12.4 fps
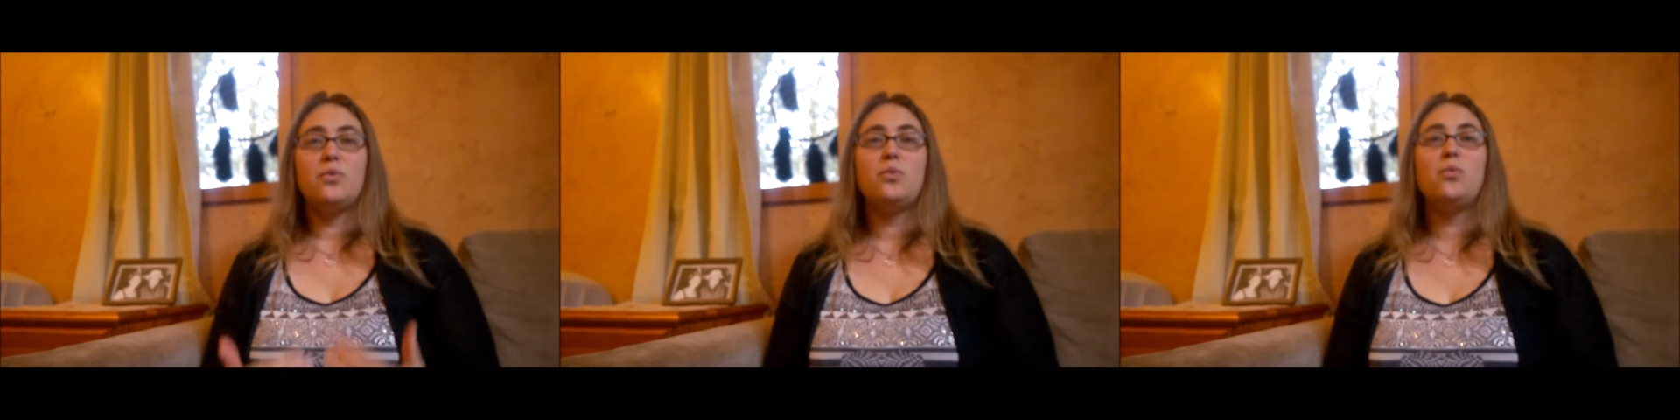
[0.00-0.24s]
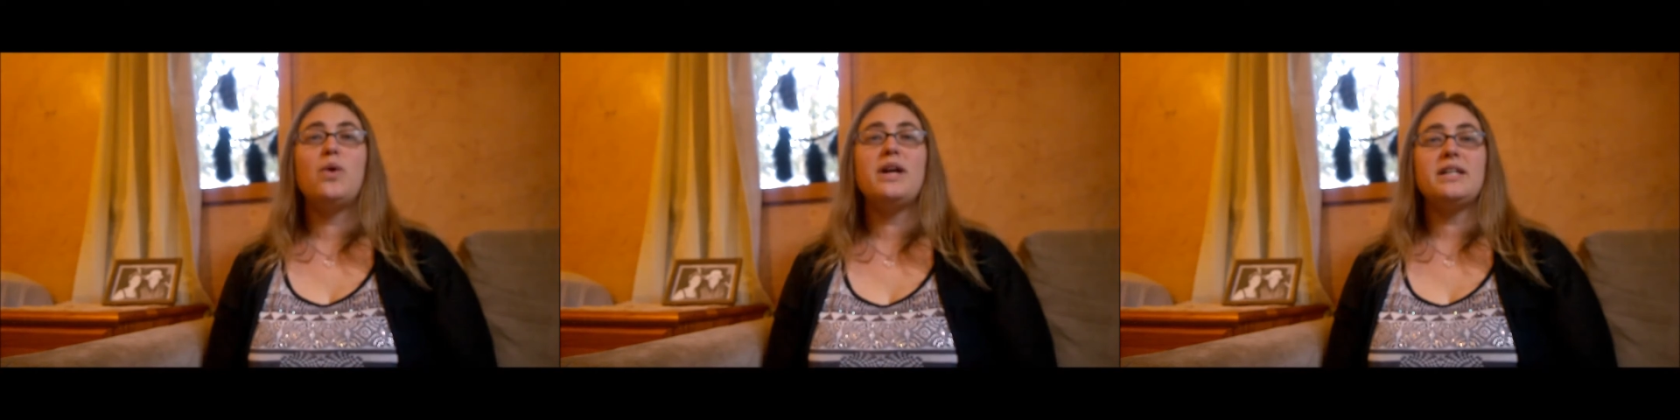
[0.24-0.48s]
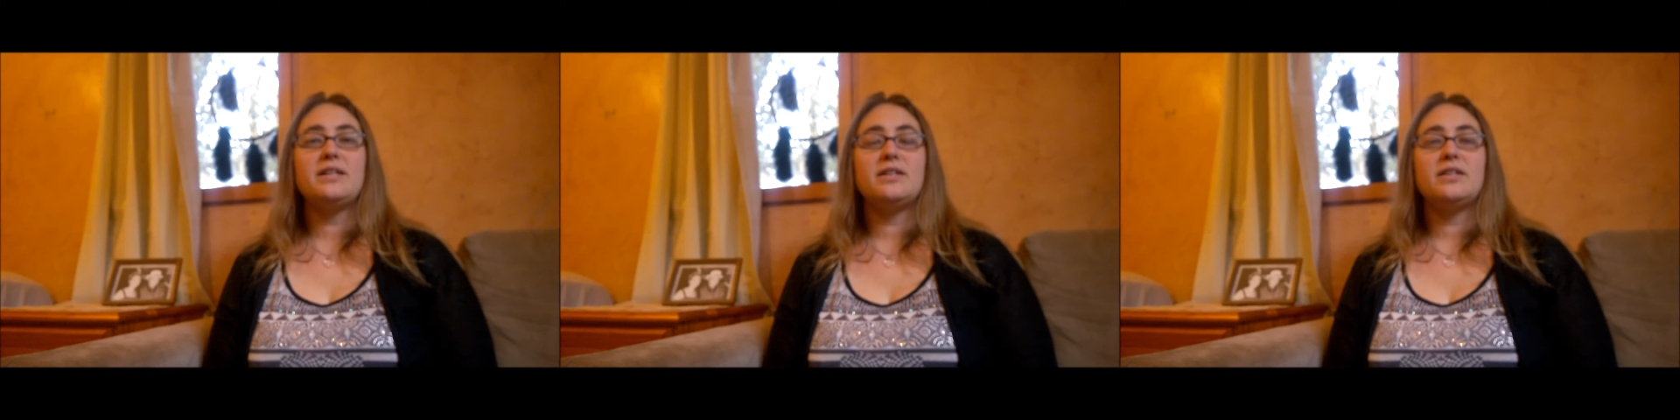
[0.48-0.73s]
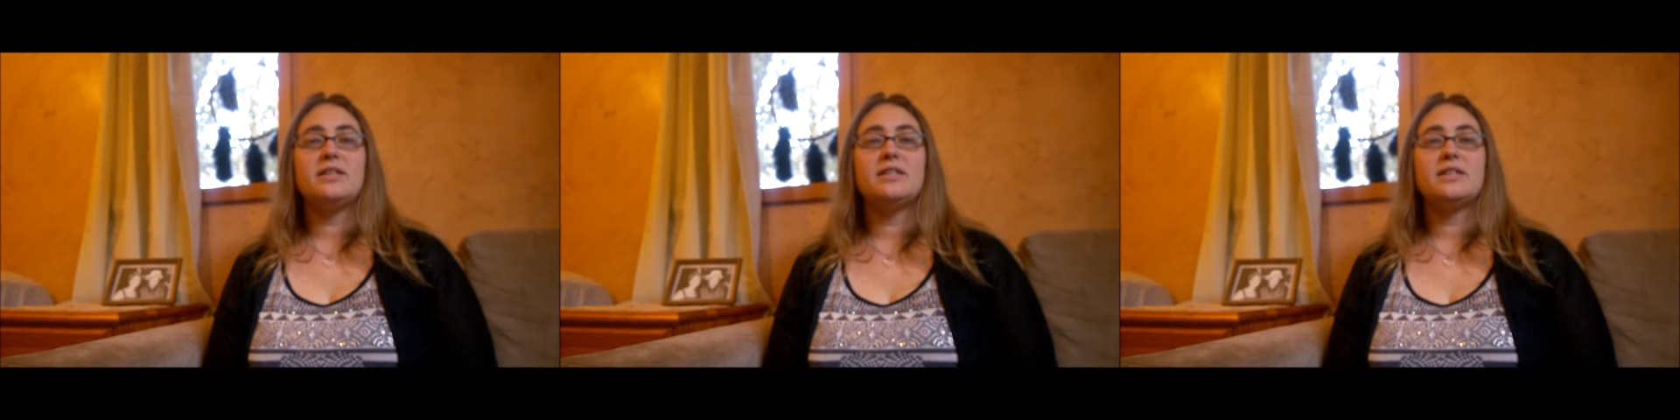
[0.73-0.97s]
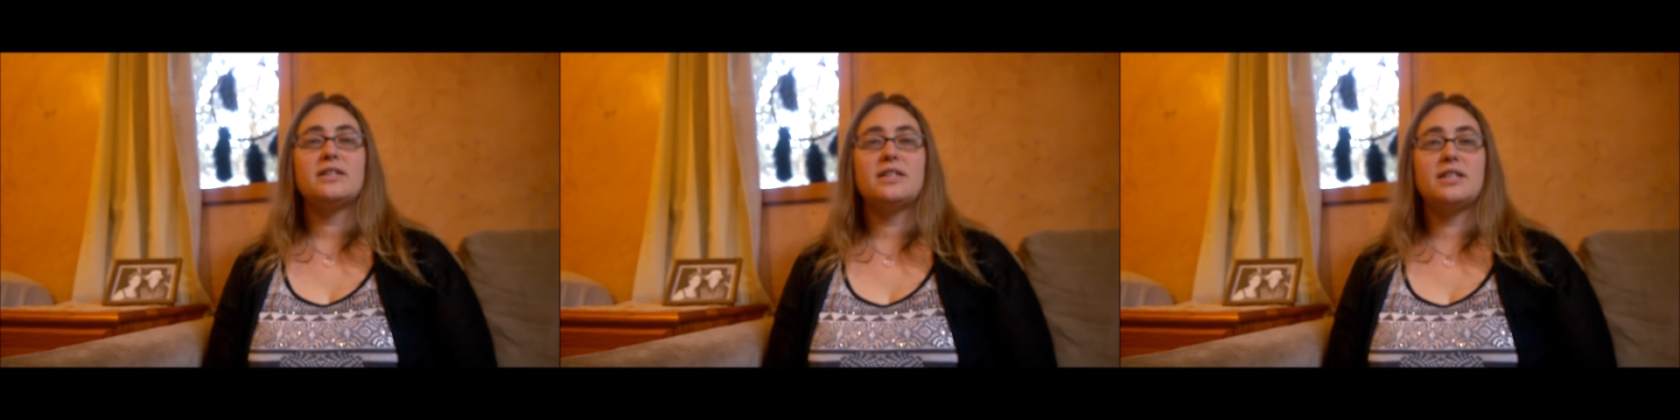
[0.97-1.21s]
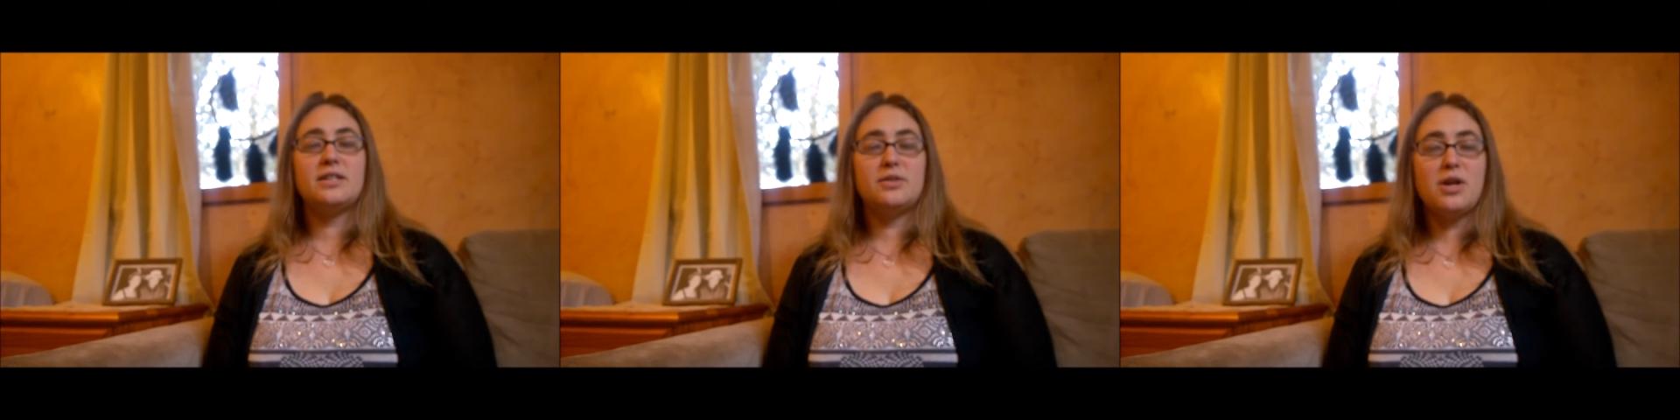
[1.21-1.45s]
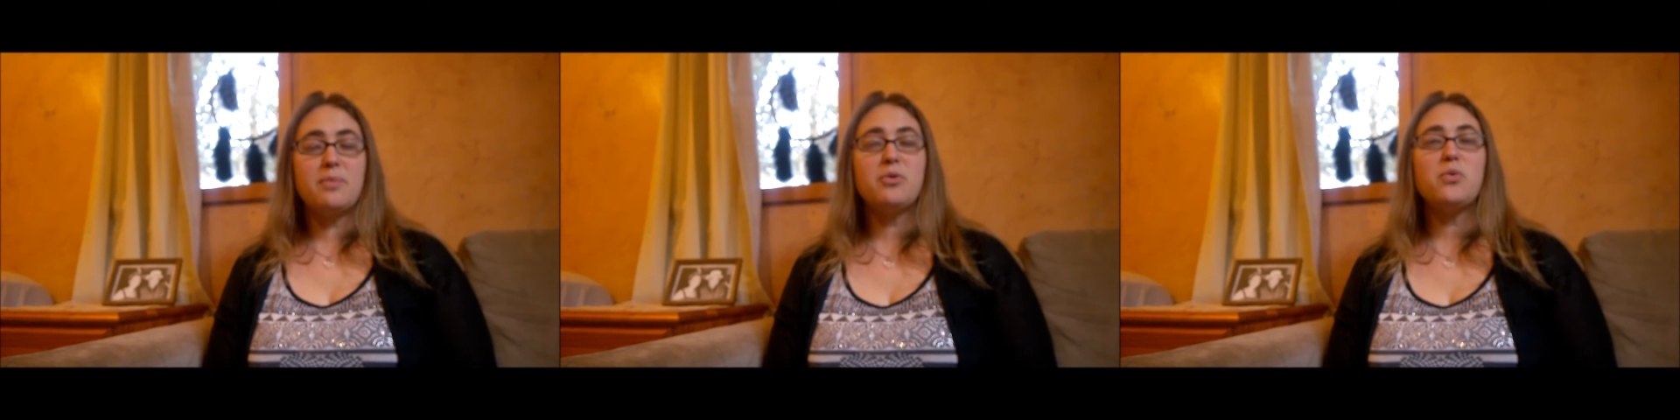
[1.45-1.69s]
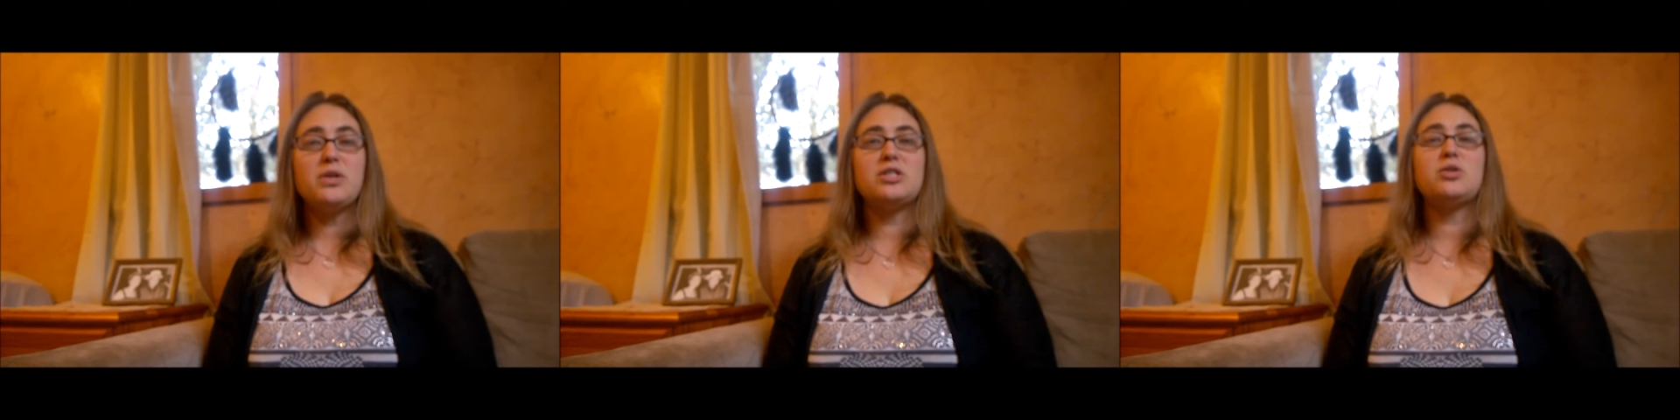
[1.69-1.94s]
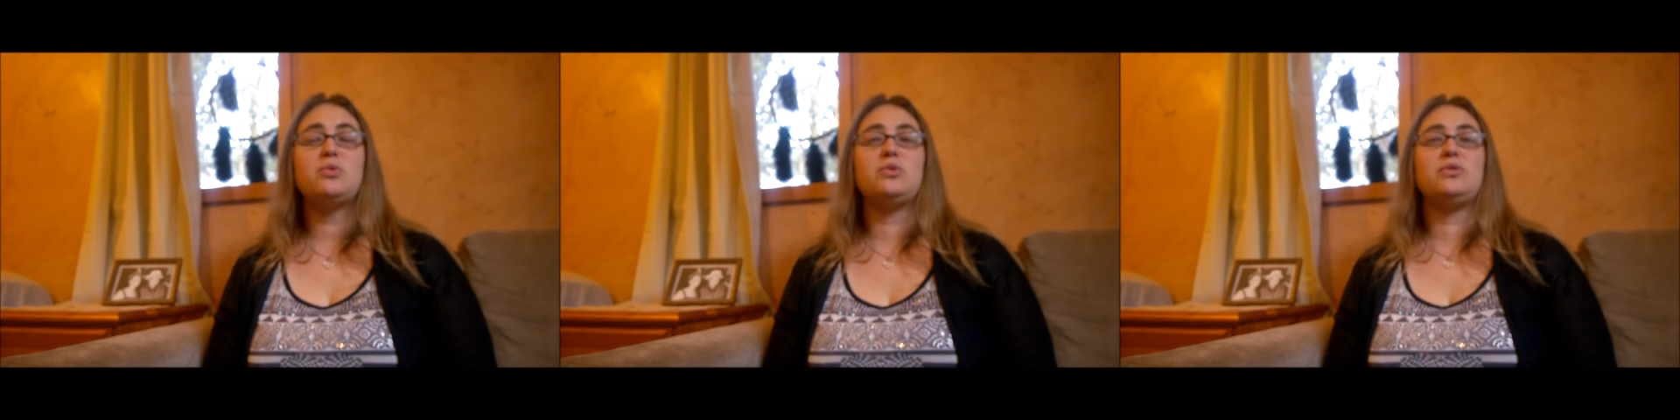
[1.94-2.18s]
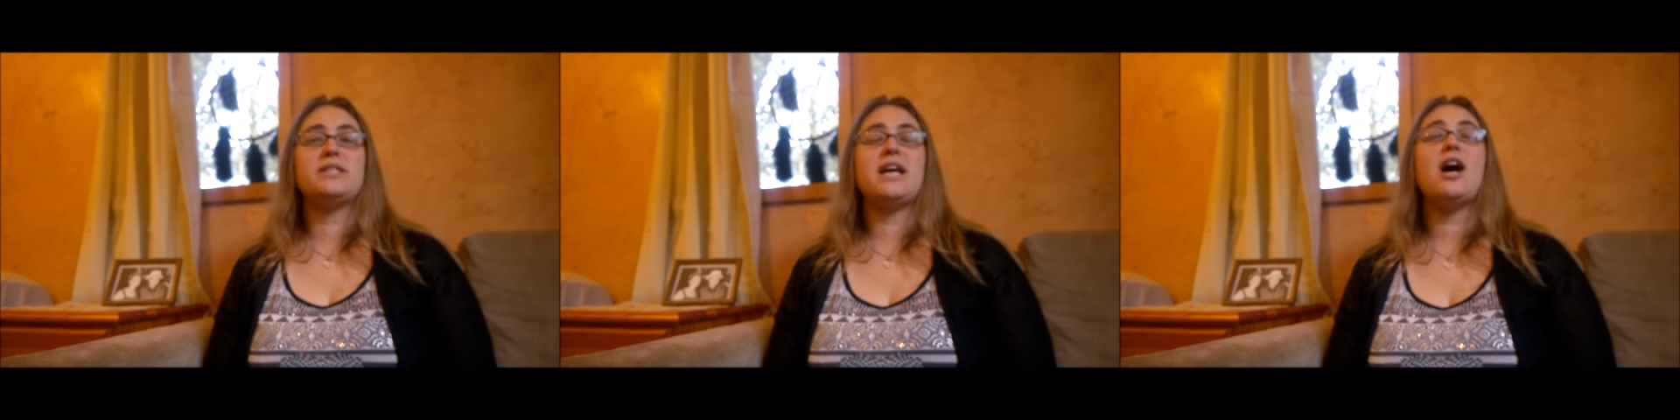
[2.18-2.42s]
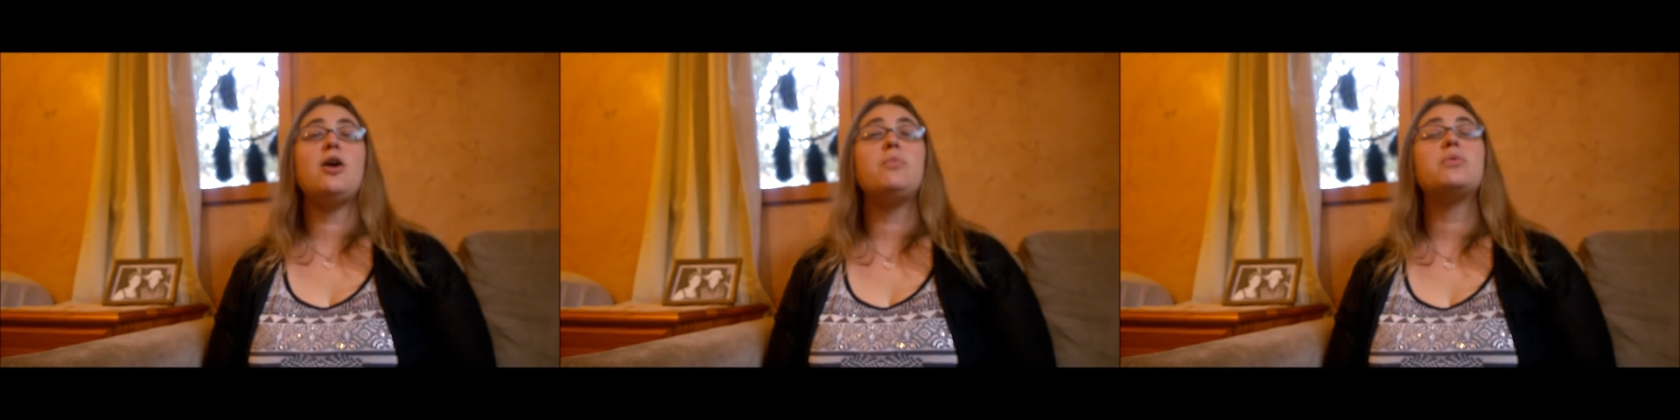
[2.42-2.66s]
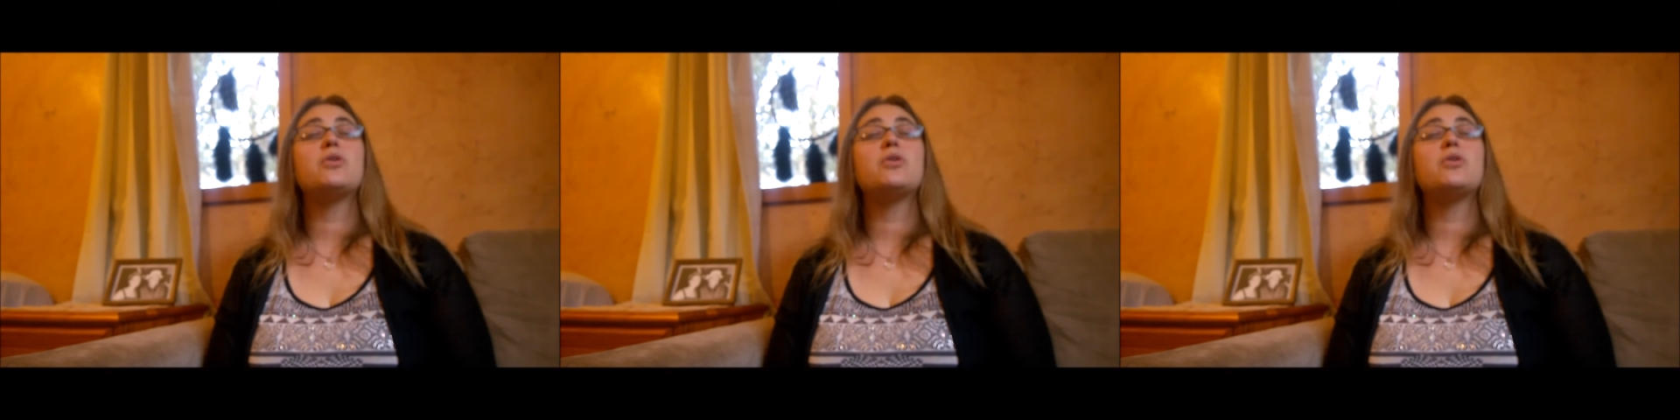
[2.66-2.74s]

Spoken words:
what the number one tool to help